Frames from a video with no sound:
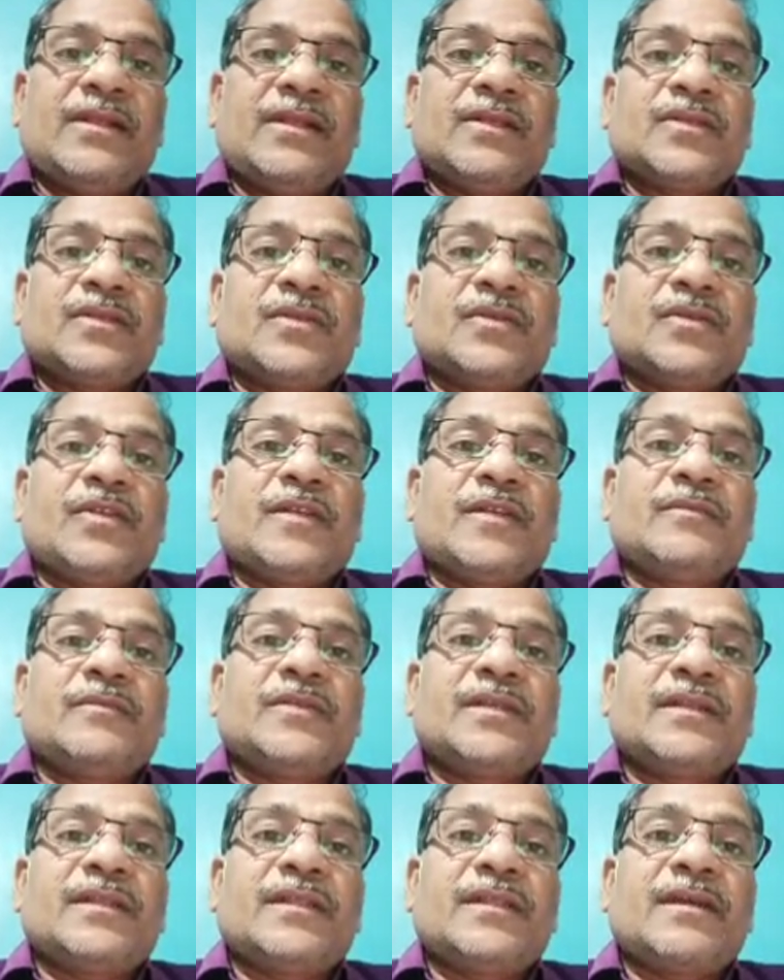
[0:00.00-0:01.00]
So you
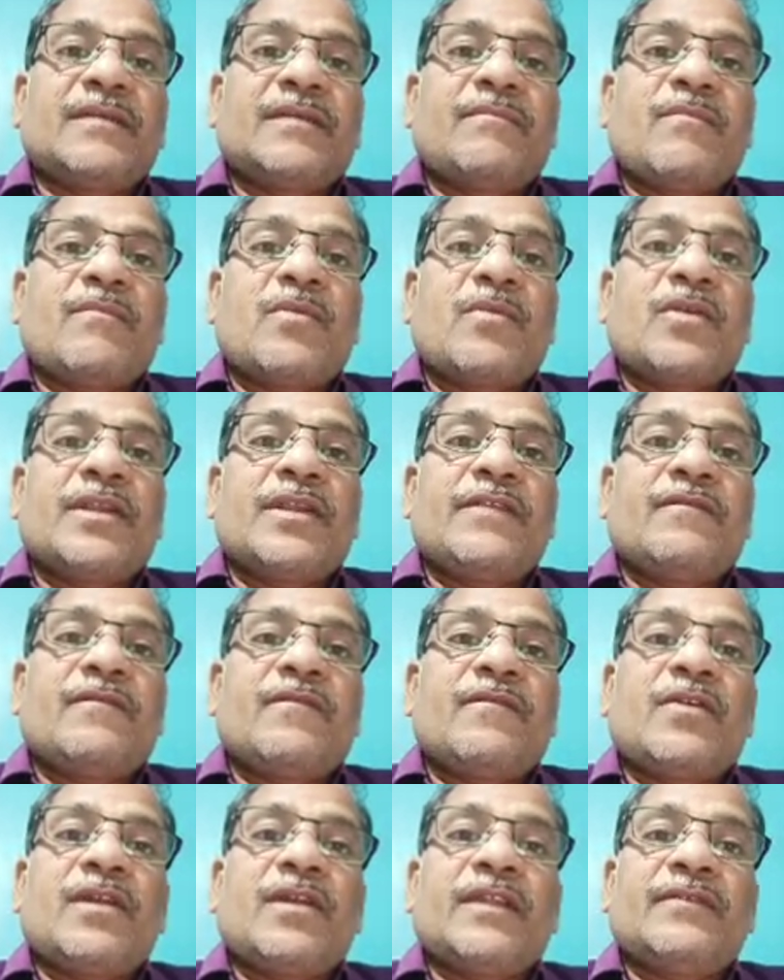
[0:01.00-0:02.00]
observe the body
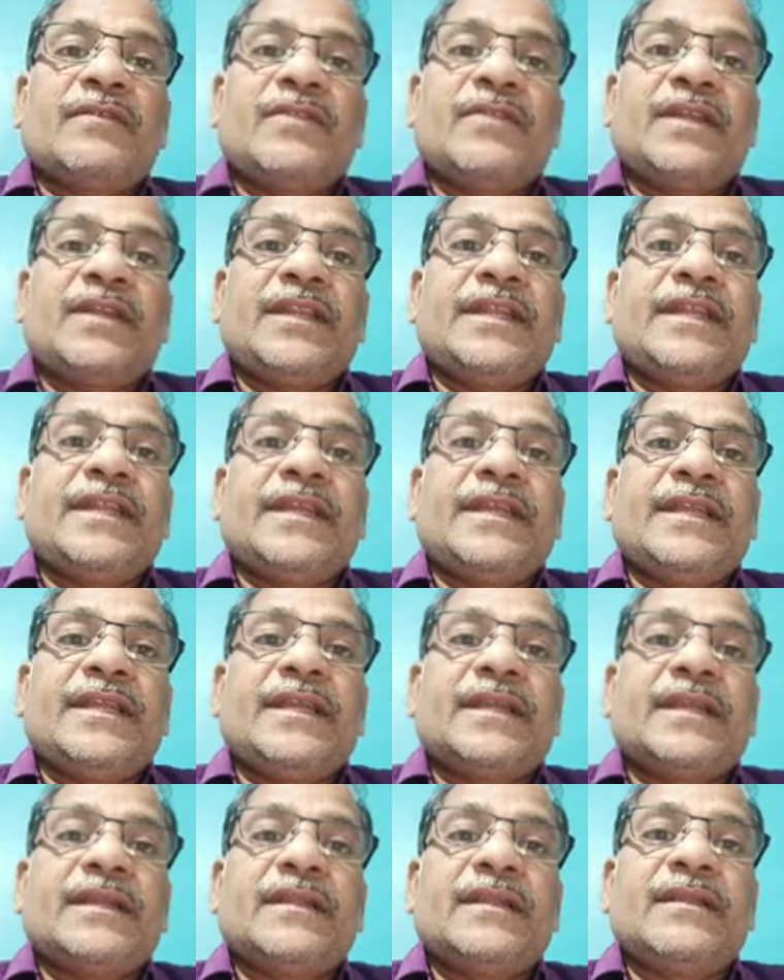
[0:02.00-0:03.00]
wall of the
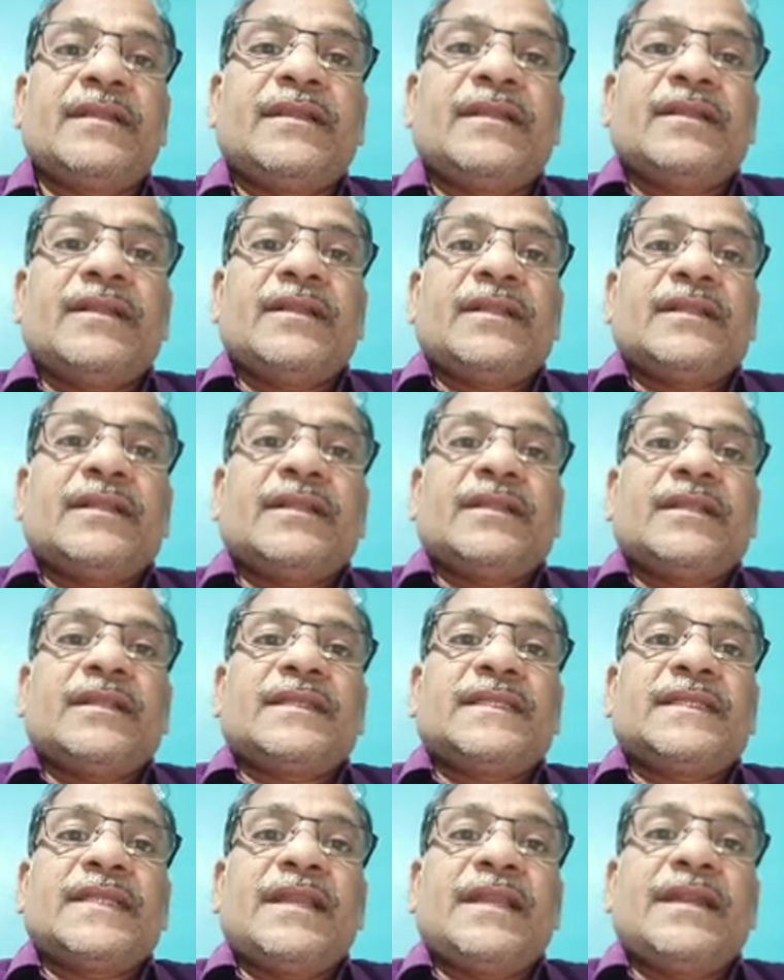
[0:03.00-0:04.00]
Cnidarian, the
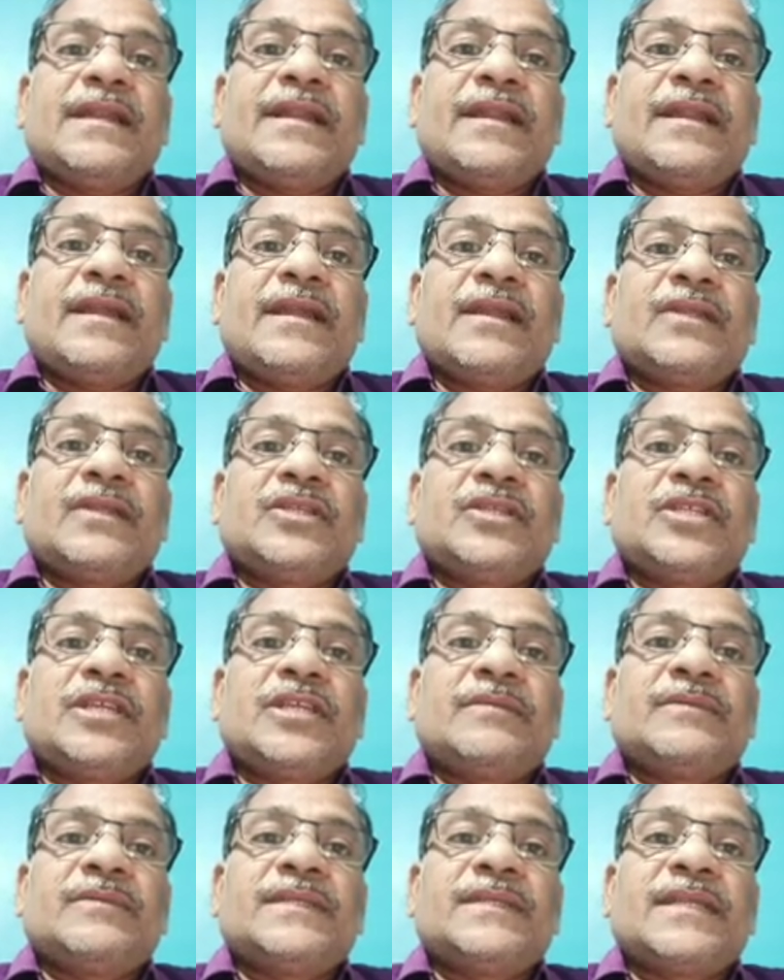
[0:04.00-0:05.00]
cylindrical
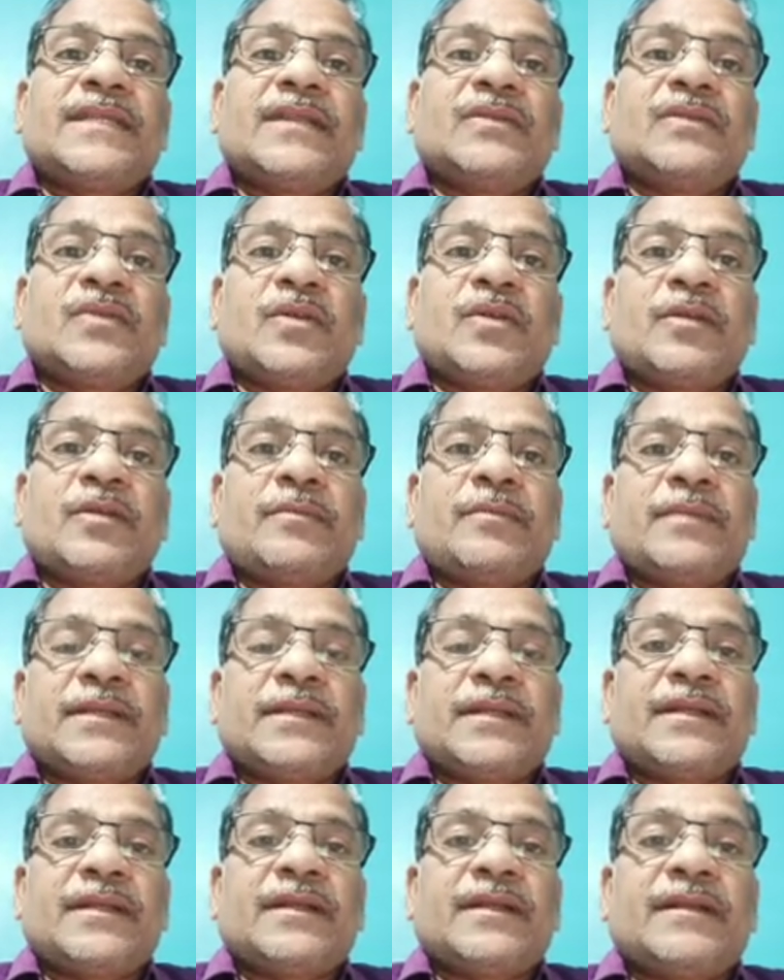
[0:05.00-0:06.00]
shaped cells are
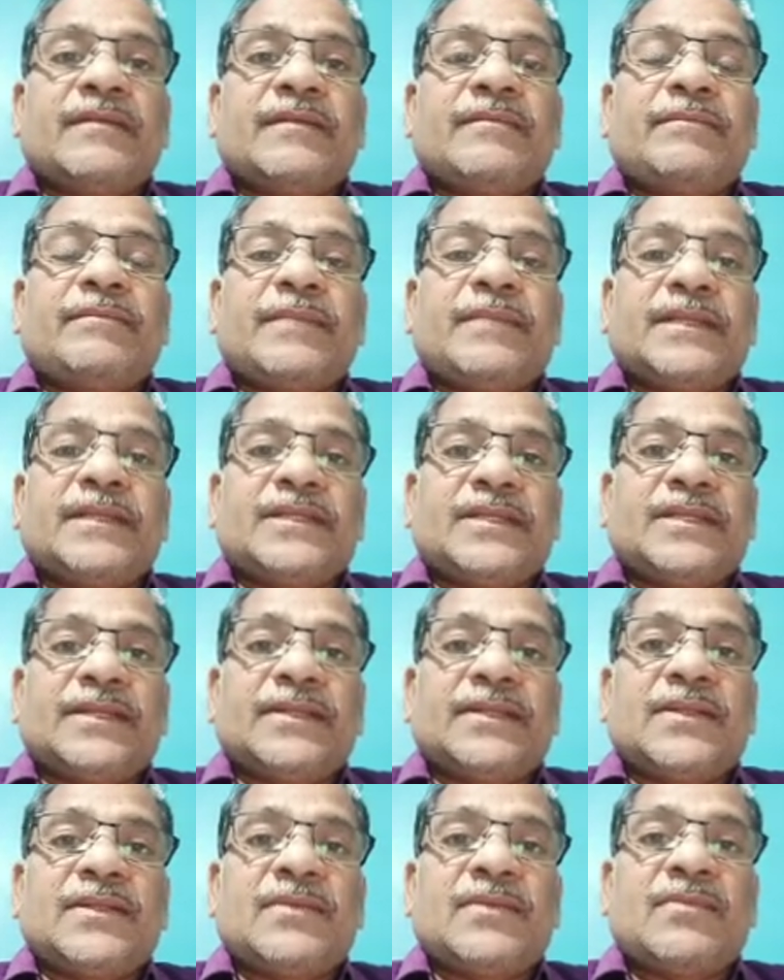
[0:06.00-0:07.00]
present.
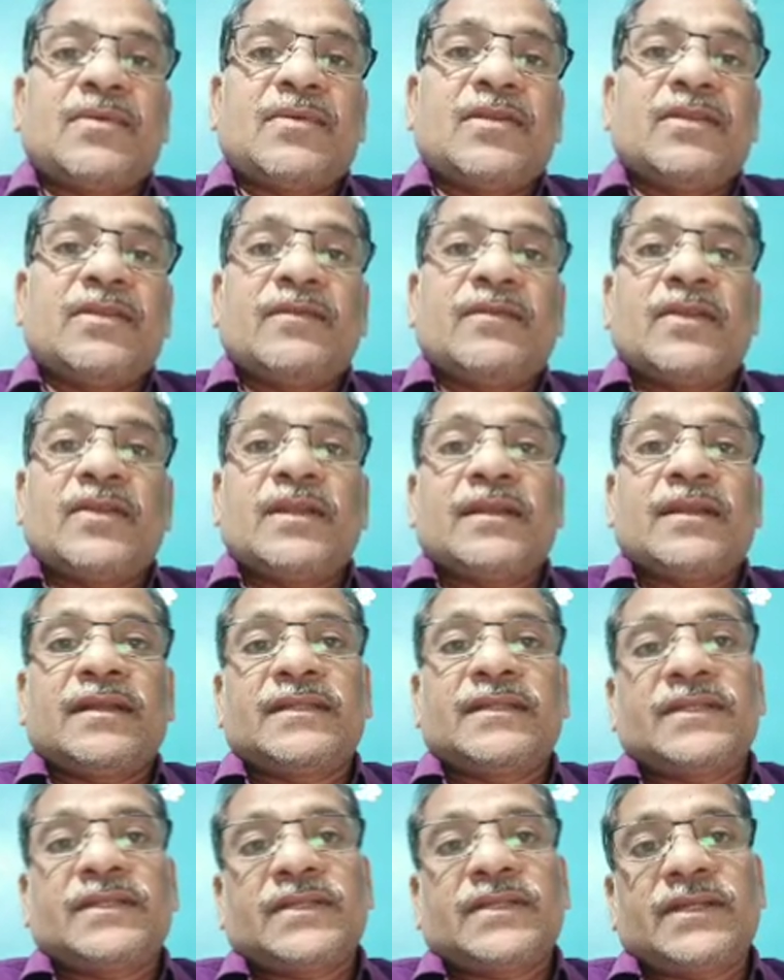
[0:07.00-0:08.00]
The body wall
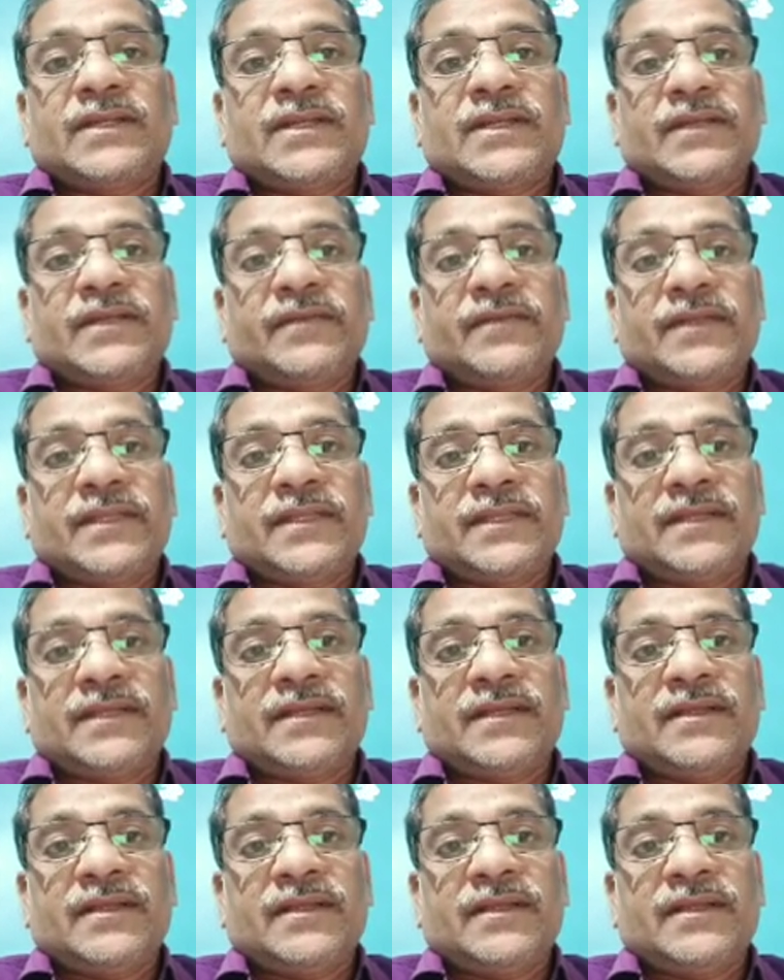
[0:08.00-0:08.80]
constructed with the